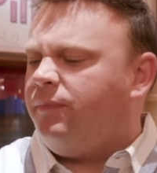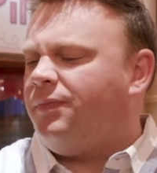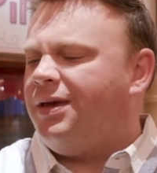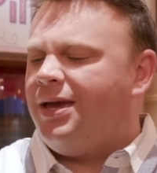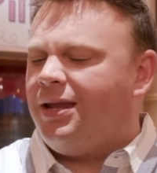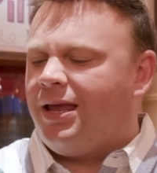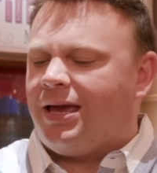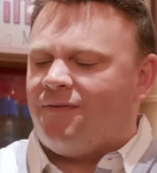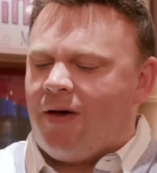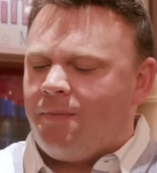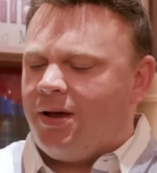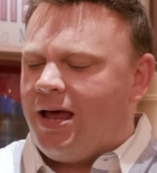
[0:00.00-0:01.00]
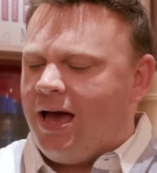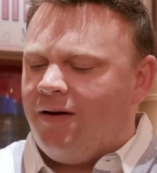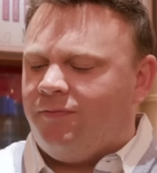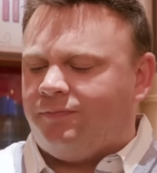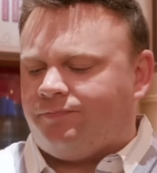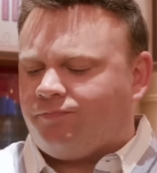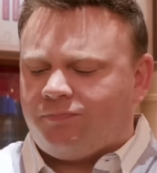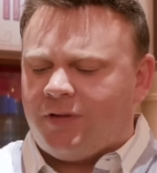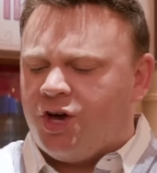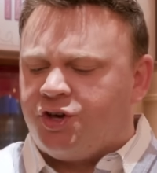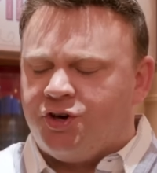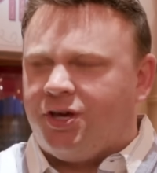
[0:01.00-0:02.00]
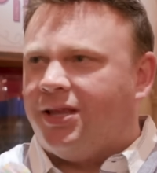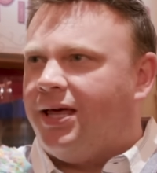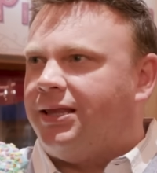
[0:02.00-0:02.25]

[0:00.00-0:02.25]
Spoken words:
But again, like if I'm gonna have a cookie